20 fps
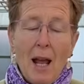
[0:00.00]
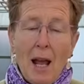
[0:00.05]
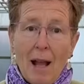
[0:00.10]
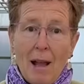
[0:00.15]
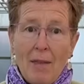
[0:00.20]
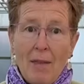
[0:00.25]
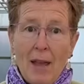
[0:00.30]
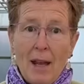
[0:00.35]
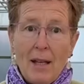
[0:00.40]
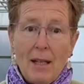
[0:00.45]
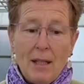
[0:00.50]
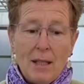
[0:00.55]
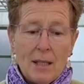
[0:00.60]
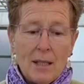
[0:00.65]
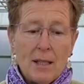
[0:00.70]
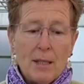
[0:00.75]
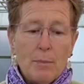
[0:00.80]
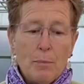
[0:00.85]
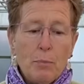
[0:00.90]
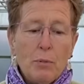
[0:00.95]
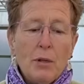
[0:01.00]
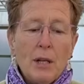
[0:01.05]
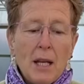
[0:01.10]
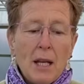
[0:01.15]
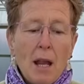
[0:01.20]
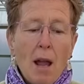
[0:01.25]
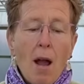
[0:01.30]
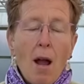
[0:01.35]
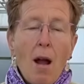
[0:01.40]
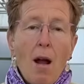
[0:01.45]
and then in the
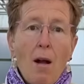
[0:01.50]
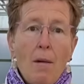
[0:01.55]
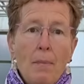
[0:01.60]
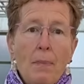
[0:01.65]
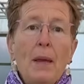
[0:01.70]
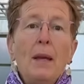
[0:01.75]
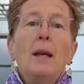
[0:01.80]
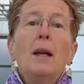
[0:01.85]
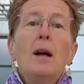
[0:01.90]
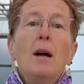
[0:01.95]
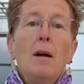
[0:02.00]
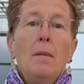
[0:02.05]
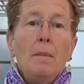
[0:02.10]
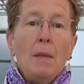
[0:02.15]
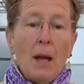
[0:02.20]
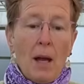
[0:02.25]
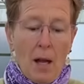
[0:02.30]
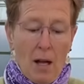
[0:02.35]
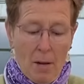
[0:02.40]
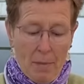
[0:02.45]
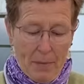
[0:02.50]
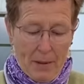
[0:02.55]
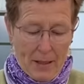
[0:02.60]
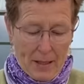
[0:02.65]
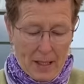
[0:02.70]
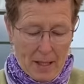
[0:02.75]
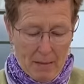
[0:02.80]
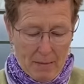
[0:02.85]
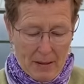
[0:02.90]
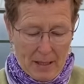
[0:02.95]
spring up they'll come
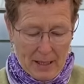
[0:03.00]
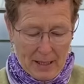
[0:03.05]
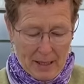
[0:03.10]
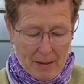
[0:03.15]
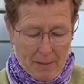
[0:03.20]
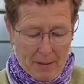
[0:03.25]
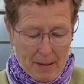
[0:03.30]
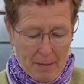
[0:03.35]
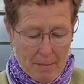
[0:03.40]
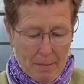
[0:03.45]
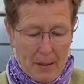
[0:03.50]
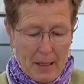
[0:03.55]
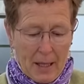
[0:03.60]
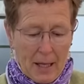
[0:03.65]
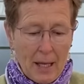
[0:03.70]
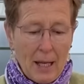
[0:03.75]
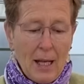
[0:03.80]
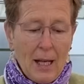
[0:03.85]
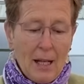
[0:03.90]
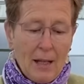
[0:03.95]
a little bit bigger.